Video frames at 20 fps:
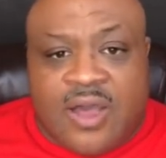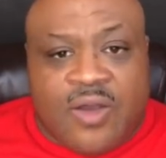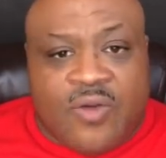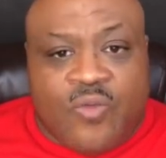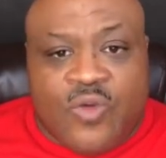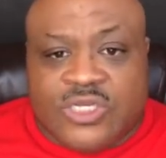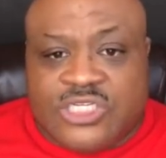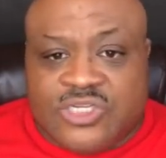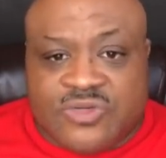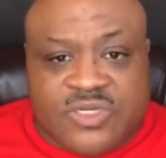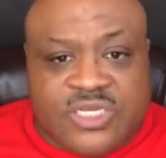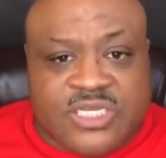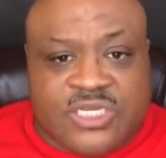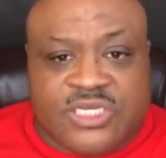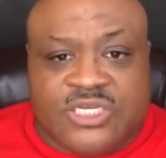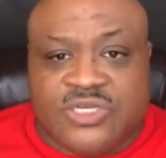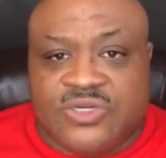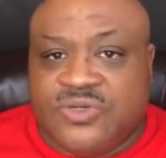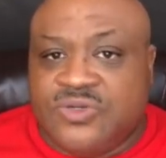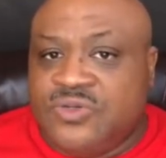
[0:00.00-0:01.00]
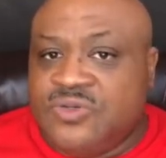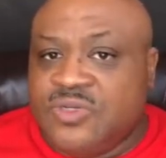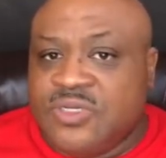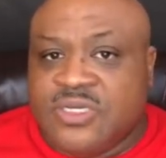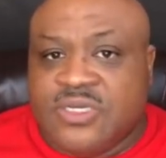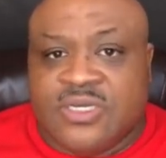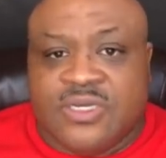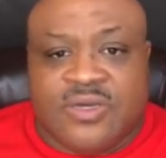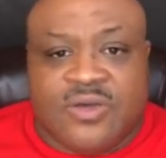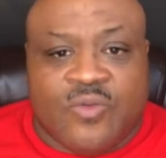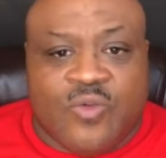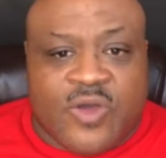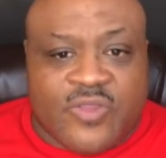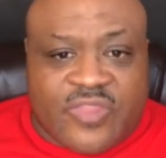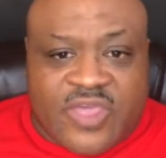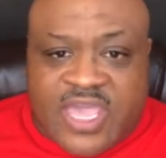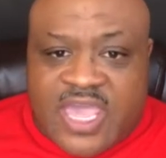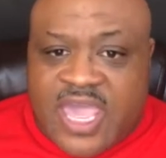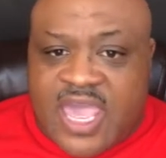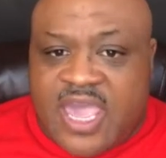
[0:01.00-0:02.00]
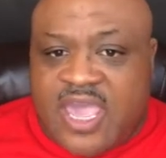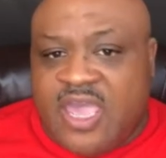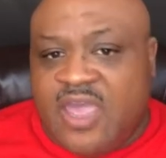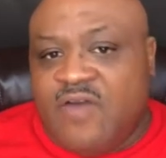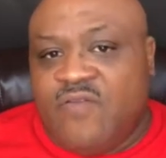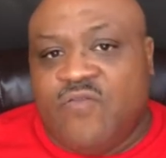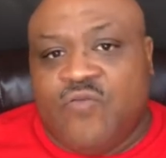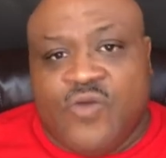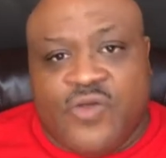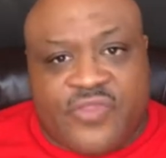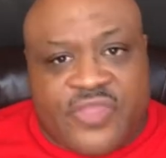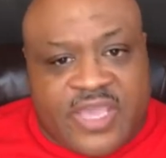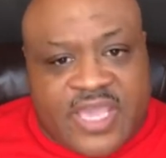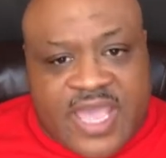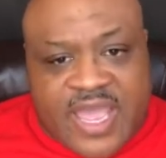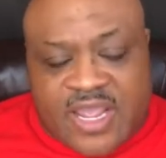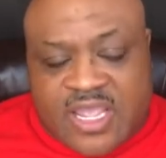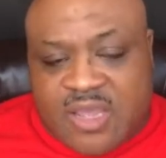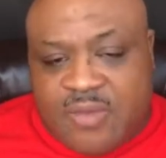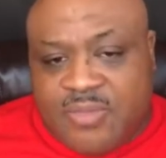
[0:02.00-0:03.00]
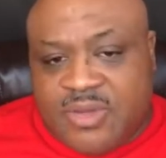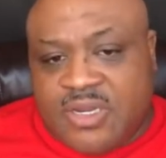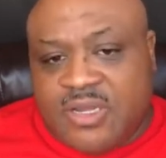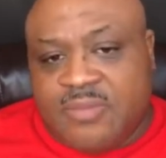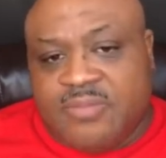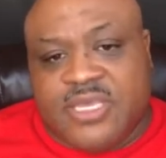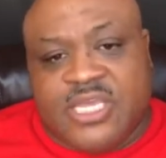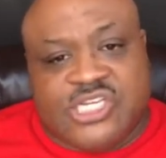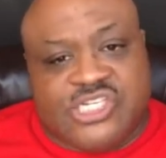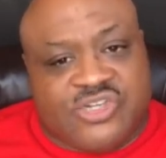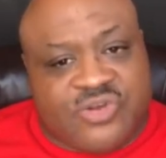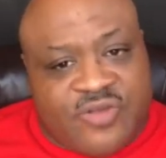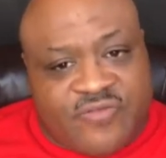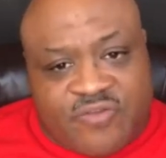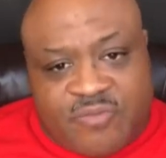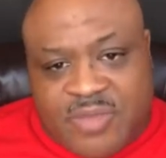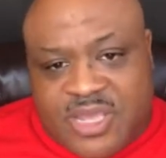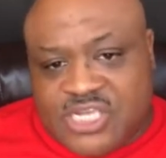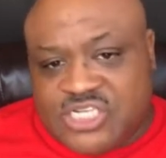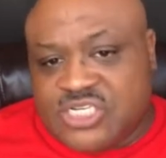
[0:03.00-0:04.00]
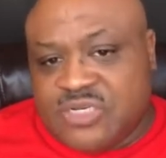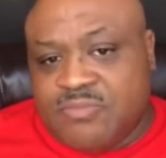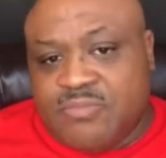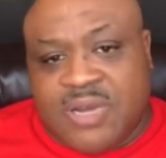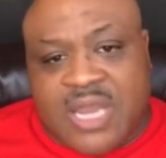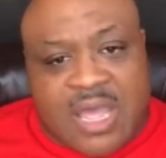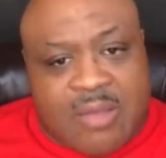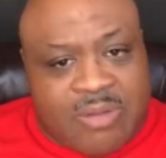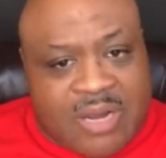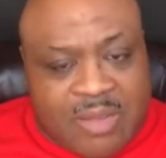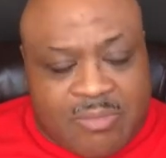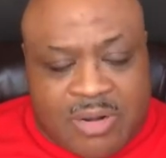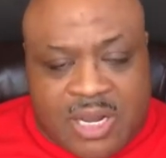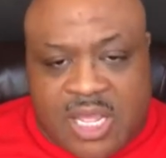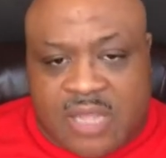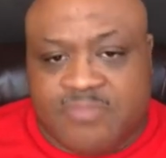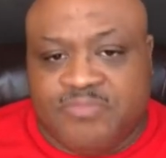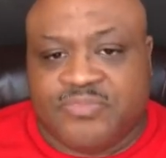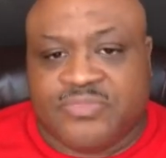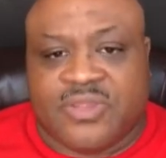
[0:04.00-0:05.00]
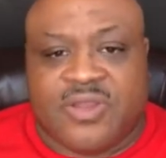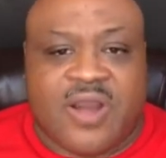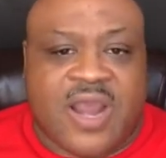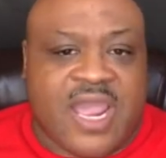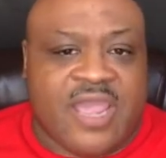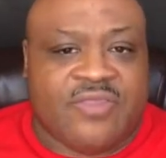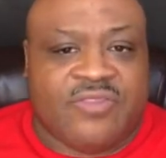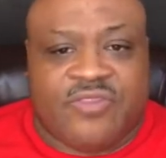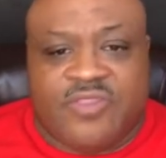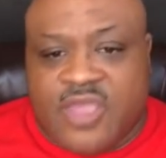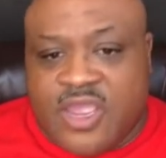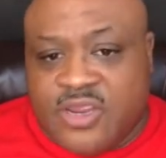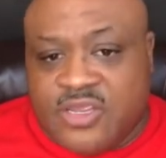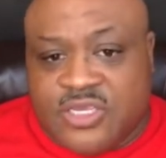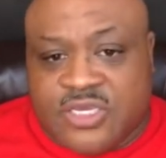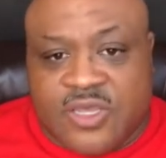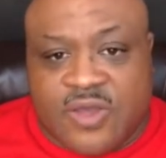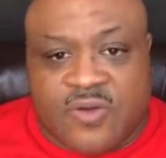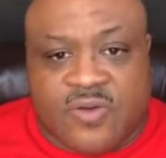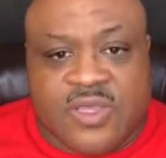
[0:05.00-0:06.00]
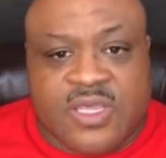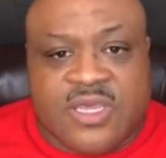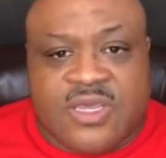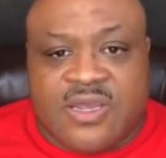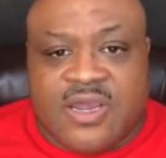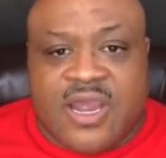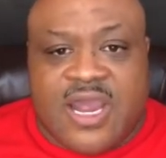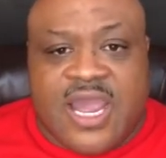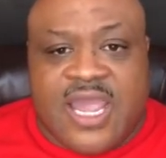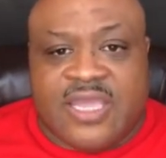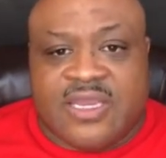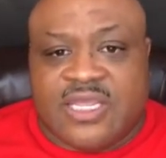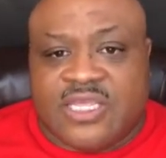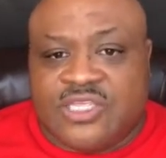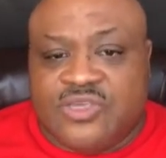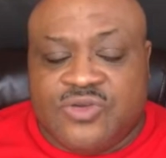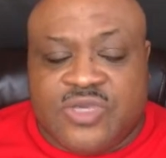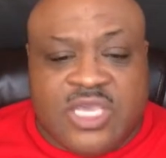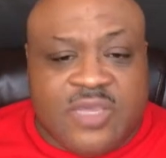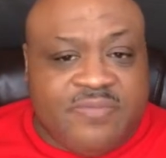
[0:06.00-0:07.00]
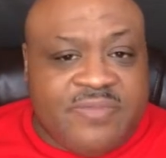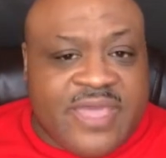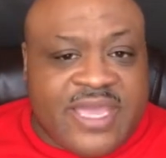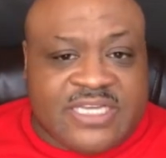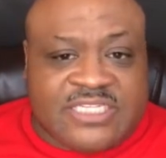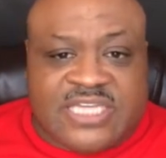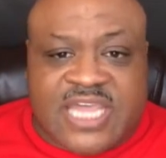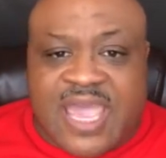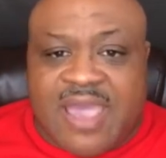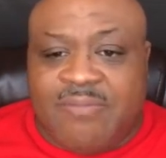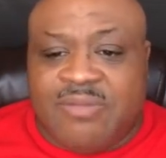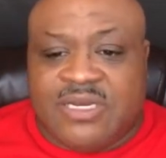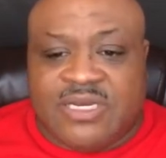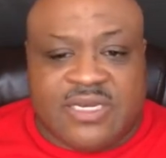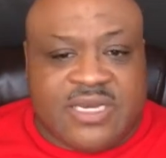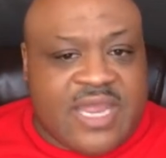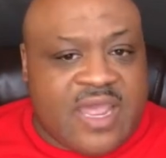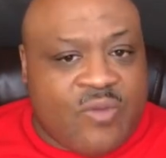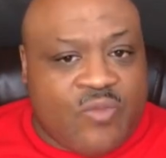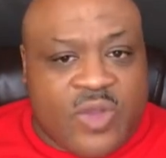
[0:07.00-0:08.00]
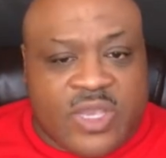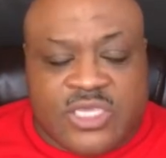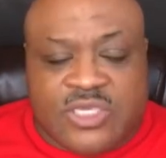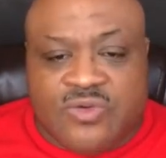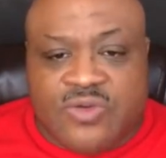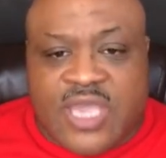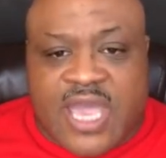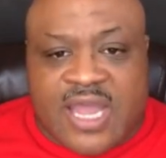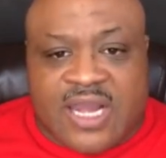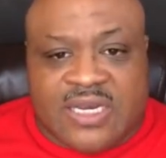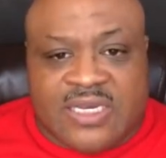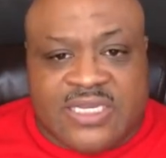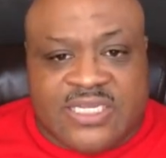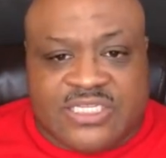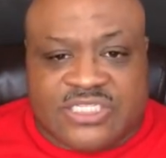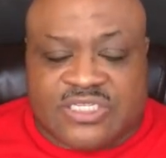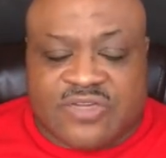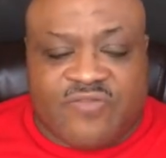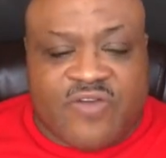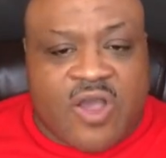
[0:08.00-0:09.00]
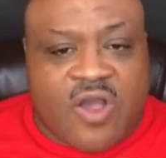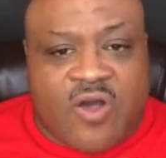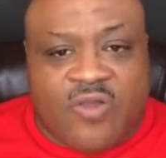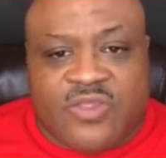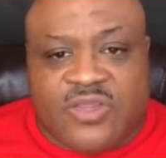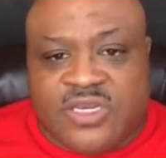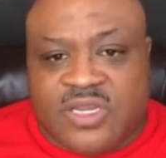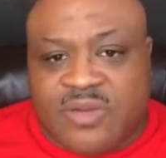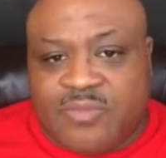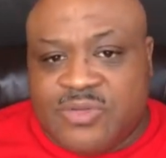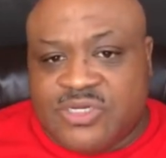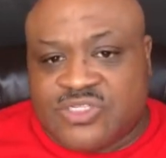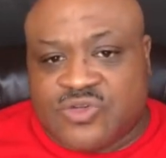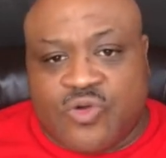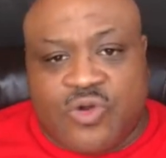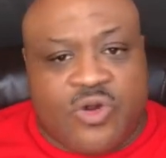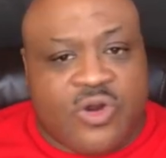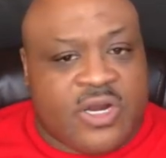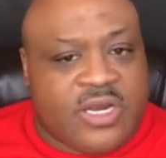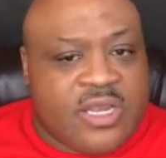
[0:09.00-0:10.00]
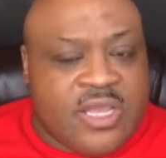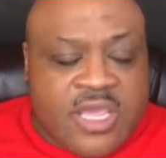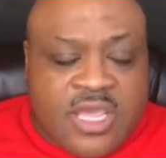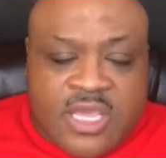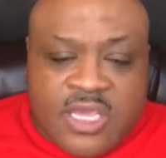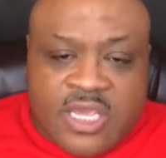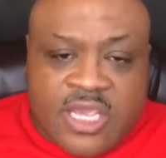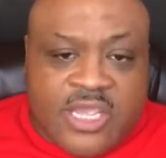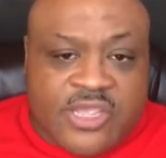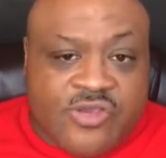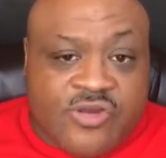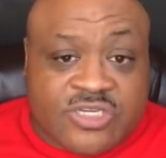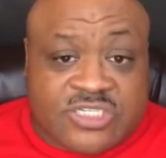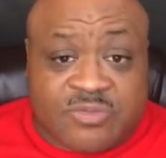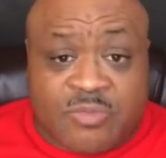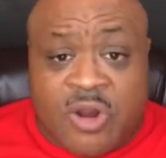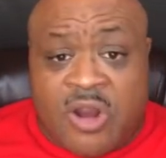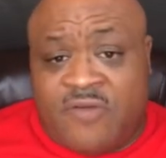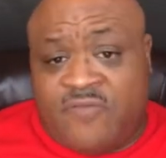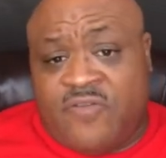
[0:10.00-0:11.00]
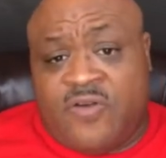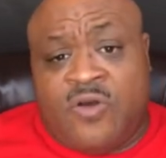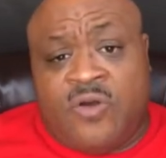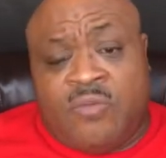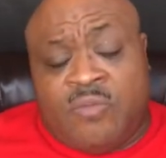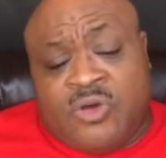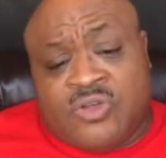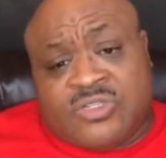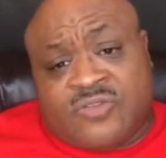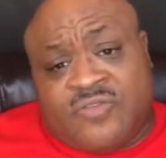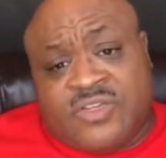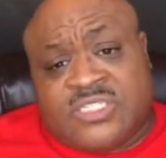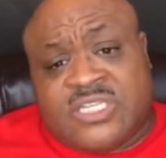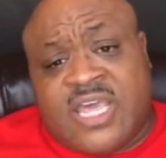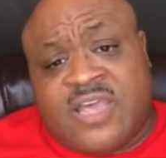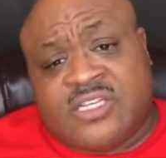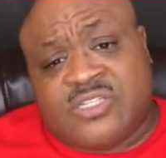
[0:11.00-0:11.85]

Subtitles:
what you need to do, what they have, what they got coming up, get your information, blah, blah, blah. All right, there you go. All right, and you keep that tablet, and that way you got a list of all the numbers, or in your smartphone. Most of us have